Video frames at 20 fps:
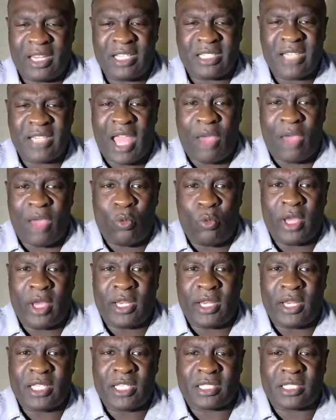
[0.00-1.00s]
that it's not
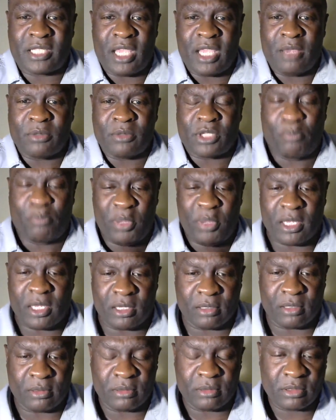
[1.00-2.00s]
what it seemed to
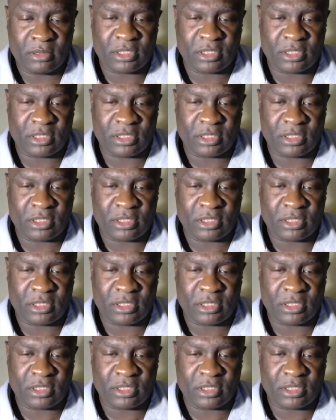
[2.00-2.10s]
be.